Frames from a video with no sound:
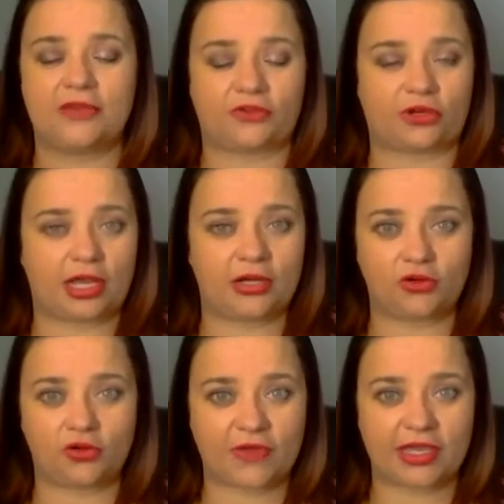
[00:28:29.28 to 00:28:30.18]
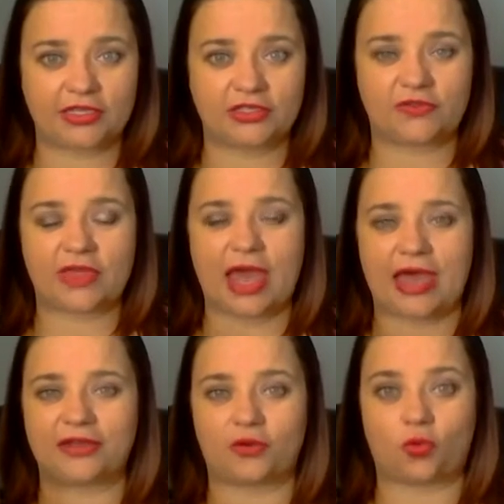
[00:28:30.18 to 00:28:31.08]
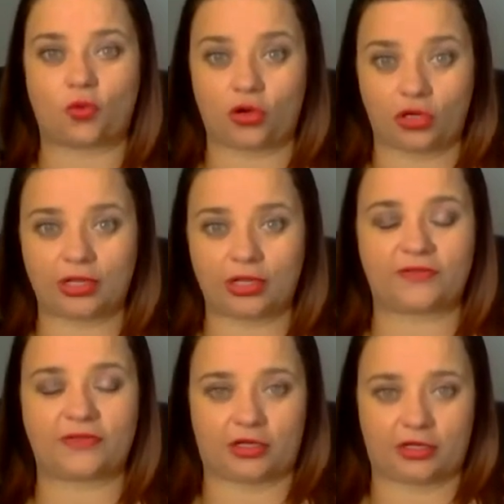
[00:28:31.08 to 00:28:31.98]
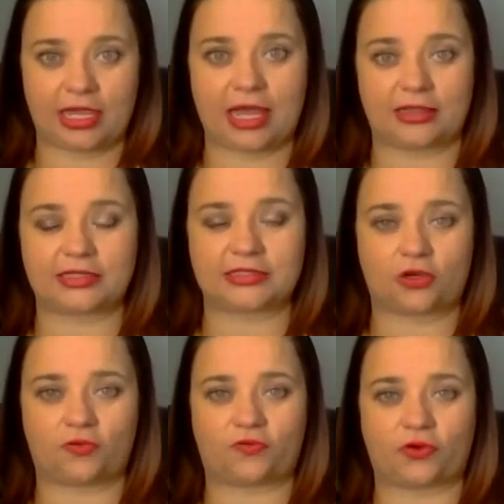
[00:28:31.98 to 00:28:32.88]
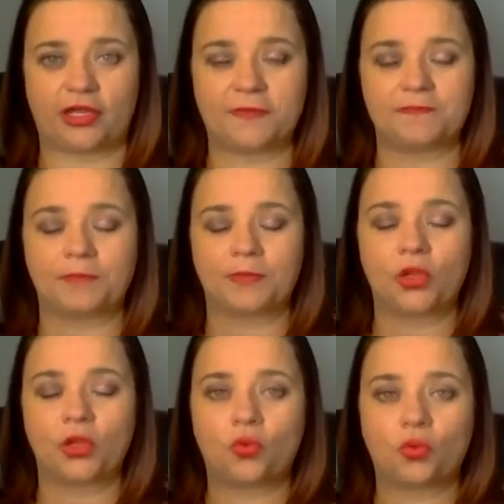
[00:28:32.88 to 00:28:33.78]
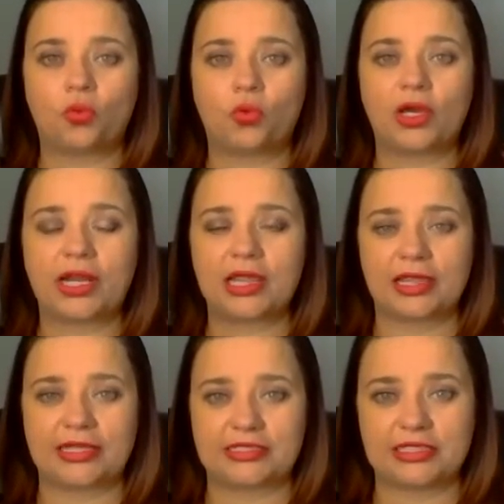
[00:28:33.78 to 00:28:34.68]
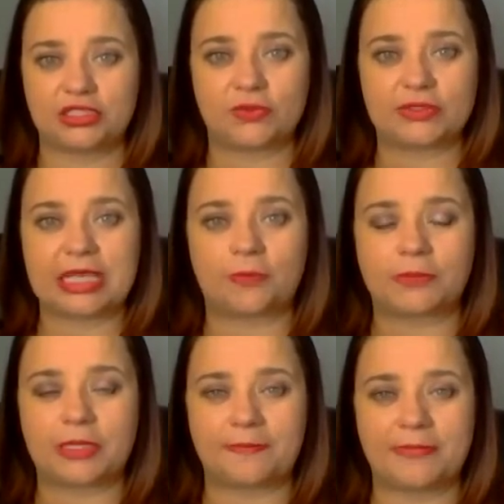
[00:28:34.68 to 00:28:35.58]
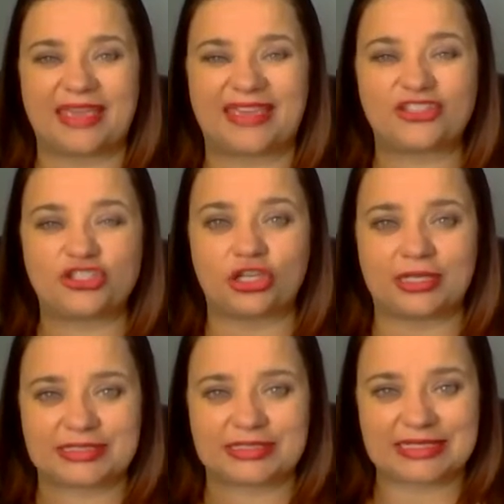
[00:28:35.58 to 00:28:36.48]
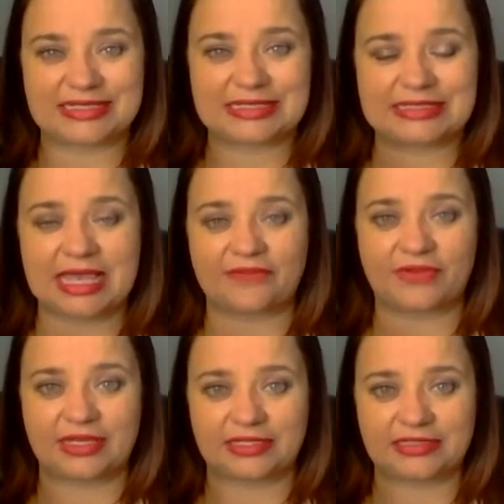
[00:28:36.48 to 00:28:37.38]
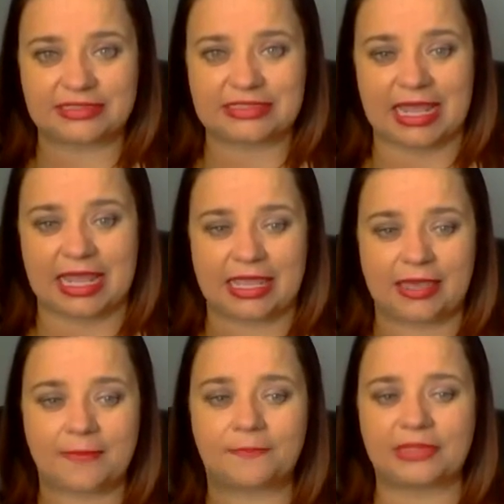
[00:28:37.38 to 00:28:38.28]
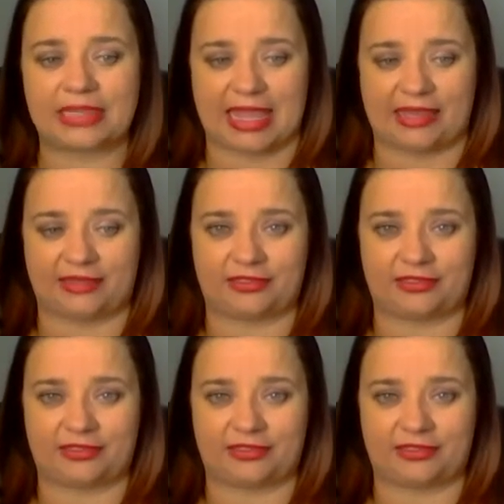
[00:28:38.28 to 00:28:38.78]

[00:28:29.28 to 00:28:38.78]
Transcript: Or I don't know if I can do that. Or if they're, yeah, let's go for it. What I like to do is help them make just a 7-day plan,